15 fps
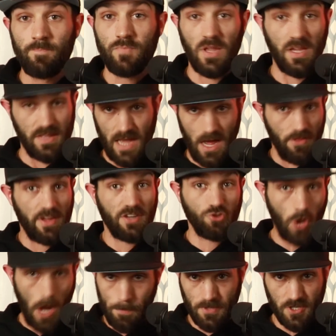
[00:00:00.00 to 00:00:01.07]
And now they
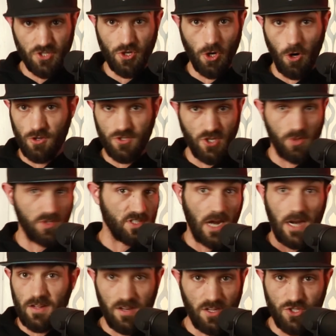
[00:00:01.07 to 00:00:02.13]
dropped this charge, so it's
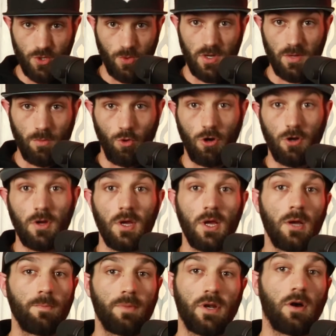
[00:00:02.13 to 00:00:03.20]
not an issue anymore.
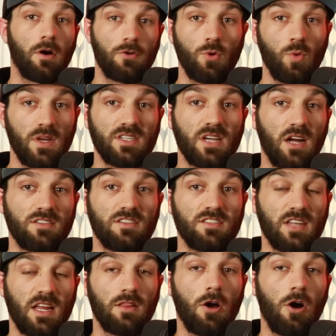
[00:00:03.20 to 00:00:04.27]
But under Wisconsin
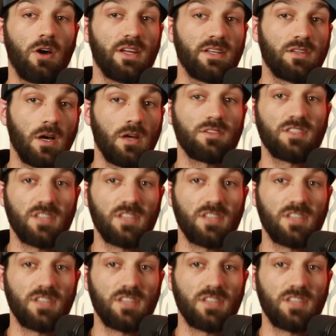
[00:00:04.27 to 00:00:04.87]
state law, it does